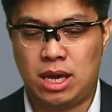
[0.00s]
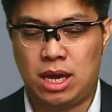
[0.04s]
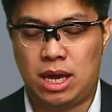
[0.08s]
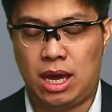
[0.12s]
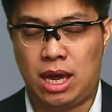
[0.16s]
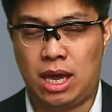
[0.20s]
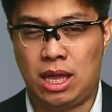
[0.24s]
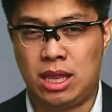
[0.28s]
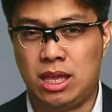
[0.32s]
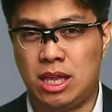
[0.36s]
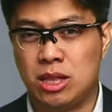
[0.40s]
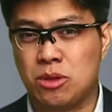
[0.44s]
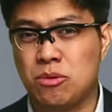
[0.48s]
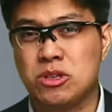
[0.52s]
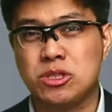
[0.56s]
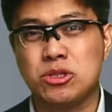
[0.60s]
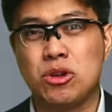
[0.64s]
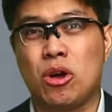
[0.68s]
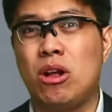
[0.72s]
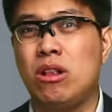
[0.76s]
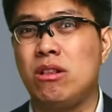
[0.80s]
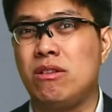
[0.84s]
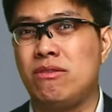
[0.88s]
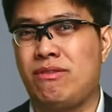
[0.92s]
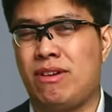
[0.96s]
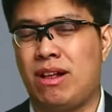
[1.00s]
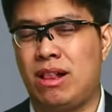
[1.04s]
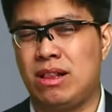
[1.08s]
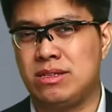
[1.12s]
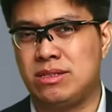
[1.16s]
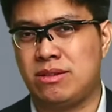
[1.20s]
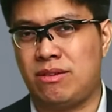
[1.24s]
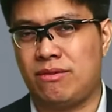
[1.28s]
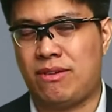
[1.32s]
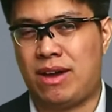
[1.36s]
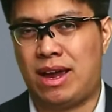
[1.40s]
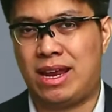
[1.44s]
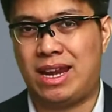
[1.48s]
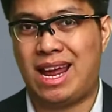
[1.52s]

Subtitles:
And it was all falsified.